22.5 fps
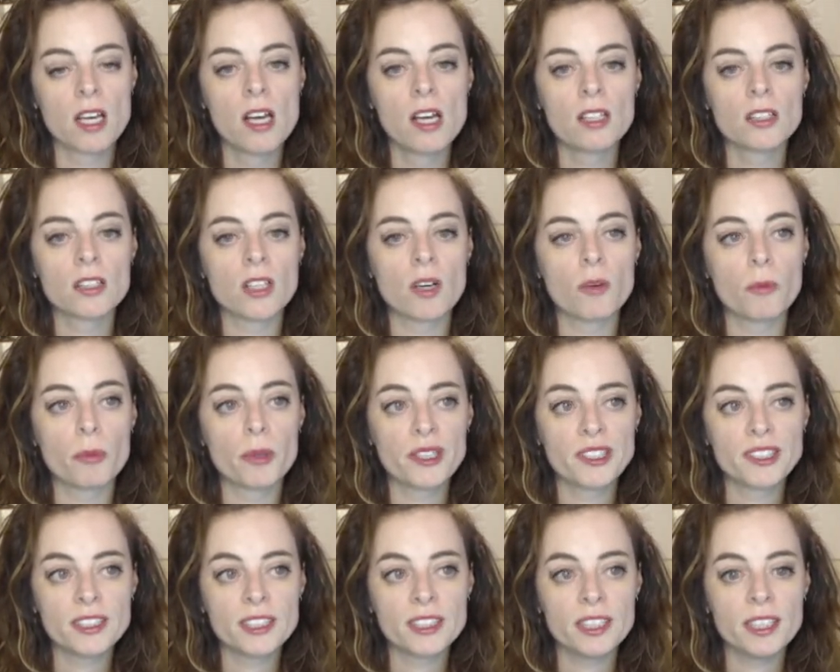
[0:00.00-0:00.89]
So
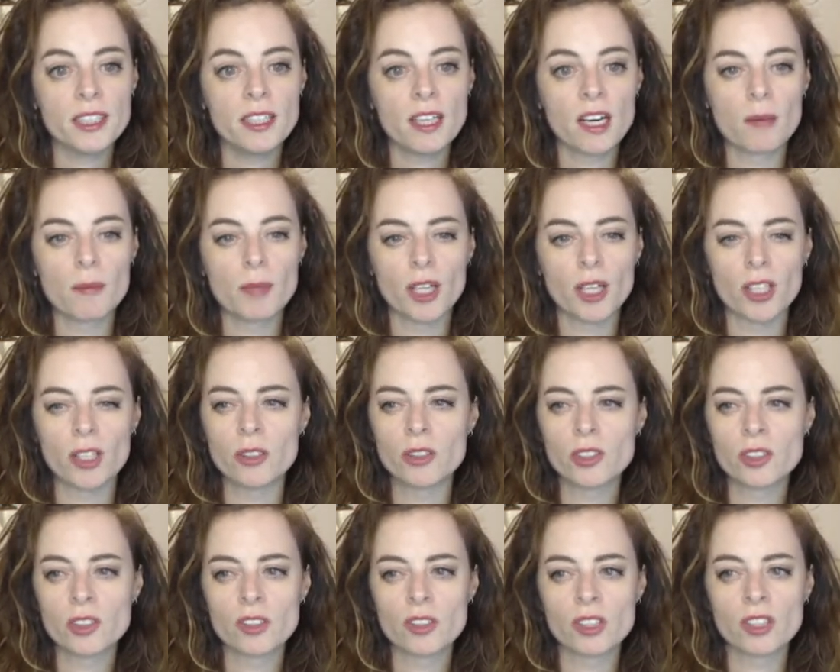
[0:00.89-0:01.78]
personally, I'm not
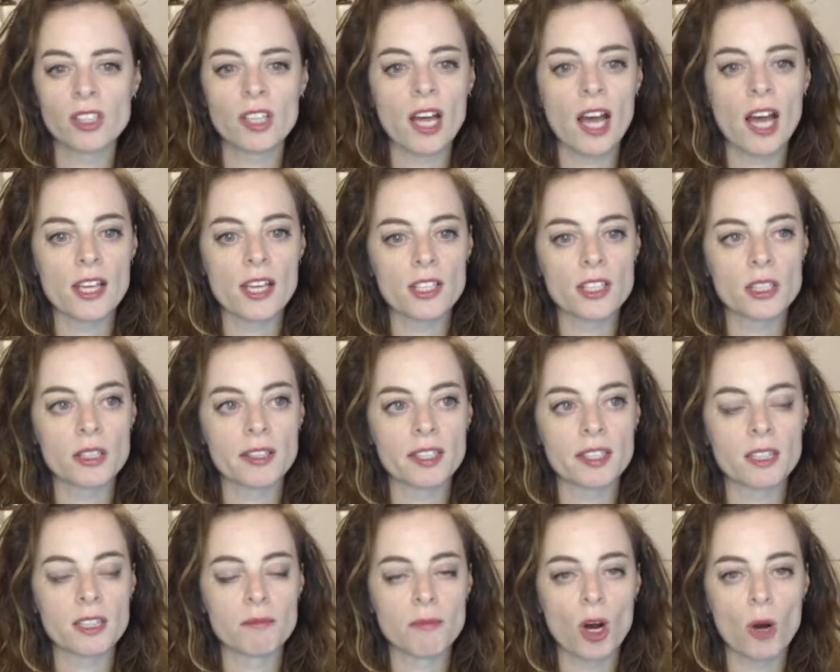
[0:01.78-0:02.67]
using the editor at
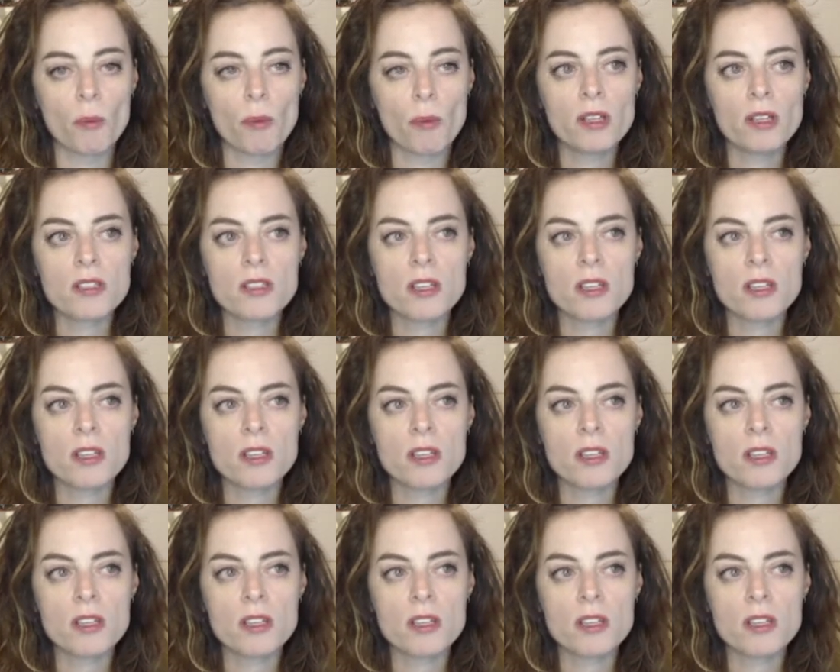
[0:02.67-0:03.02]
the moment,